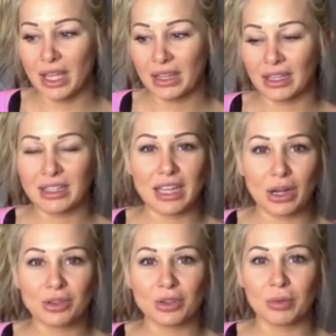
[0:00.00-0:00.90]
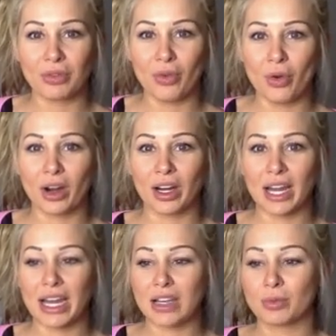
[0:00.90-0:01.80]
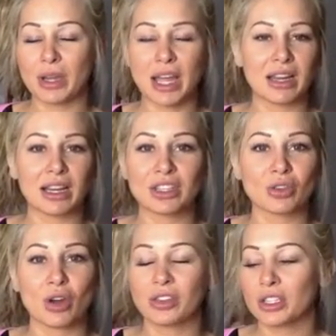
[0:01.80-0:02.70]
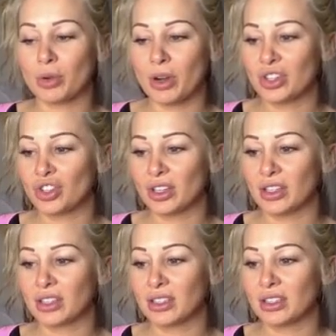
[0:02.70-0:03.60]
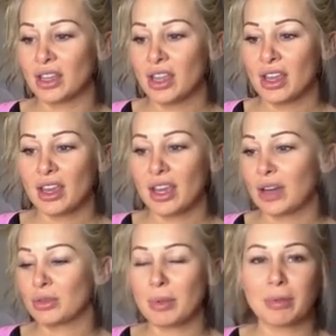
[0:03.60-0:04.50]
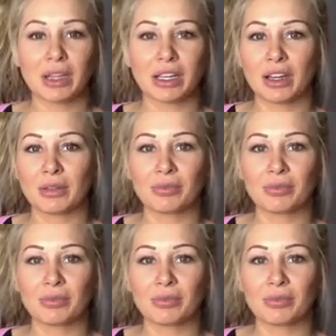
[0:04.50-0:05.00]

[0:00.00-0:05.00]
I think a day or two before, and we answered all these questions, and it was maybe like a